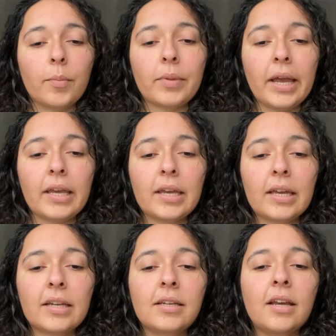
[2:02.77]

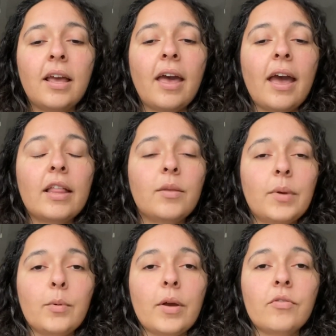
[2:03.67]
blanket, and the
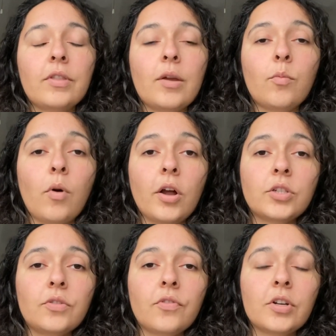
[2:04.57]
midwife will then
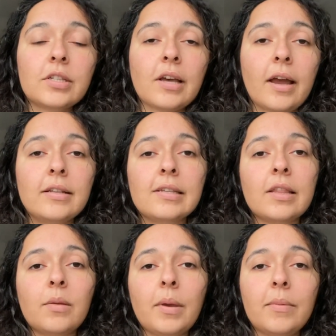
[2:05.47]
watch for signs
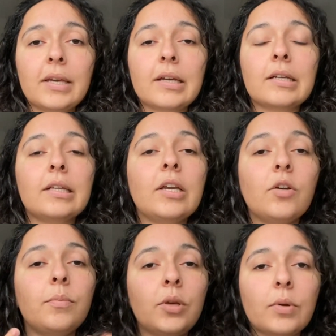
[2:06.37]
that the baby can
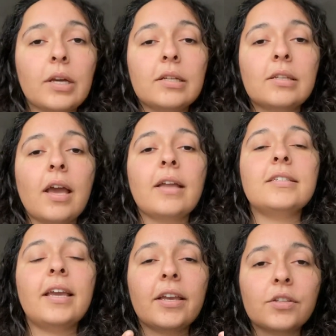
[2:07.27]
clear mucus and
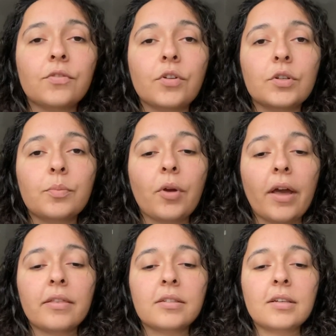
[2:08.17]
take its first
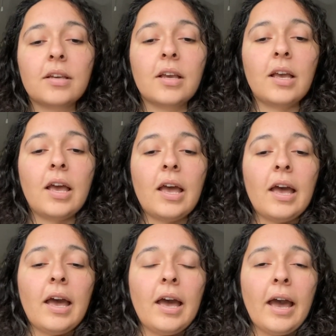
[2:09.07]
breaths.
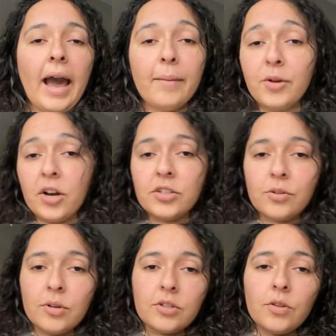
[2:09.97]
APGAR
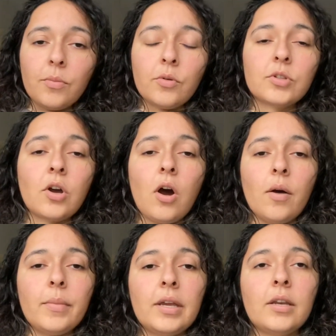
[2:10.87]
scores are the most
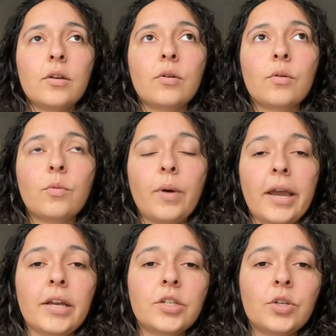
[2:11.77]
common
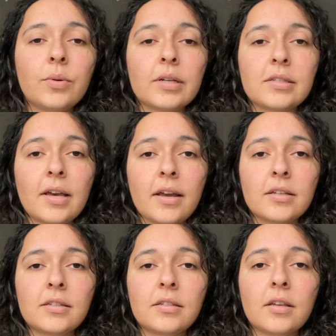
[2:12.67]
way to
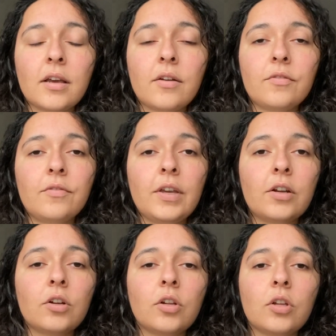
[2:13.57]
assess
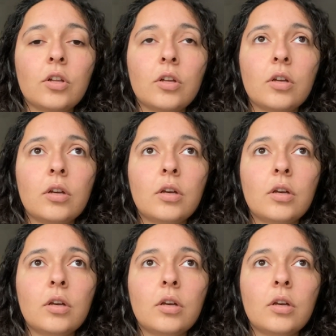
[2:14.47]
fetal